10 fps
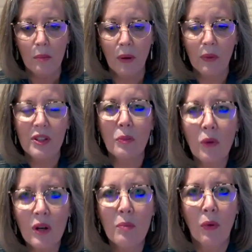But what's
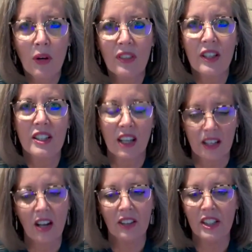more important than
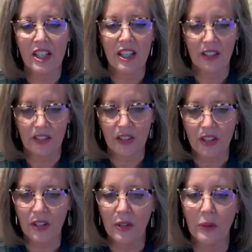technology is
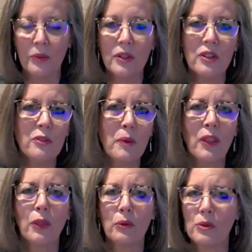you. You've
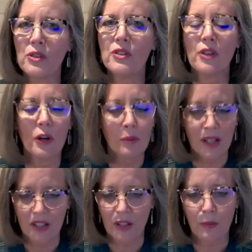been through so
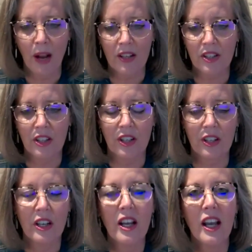much this past
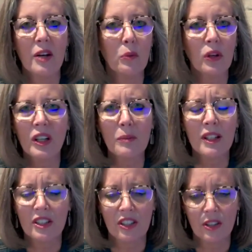year, and we're
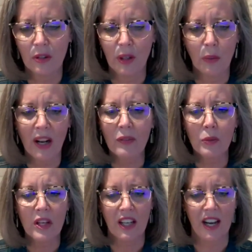committed to doing whatever
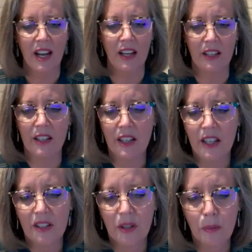we can
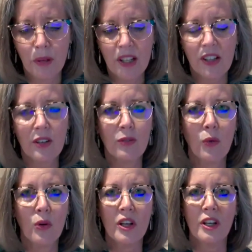to be there
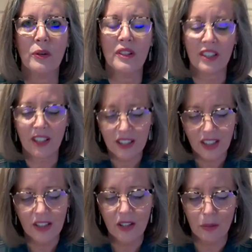for you and to
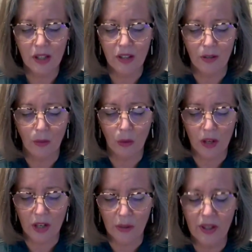continue to be there for
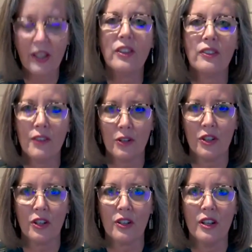you in the
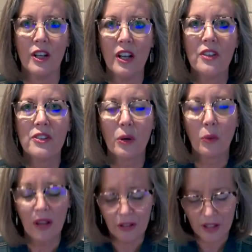future. So,
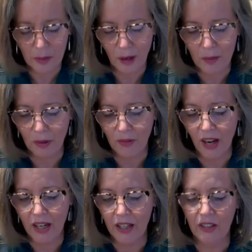whether it's by
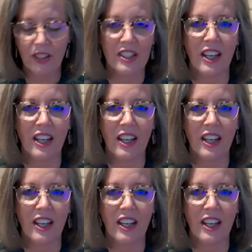providing the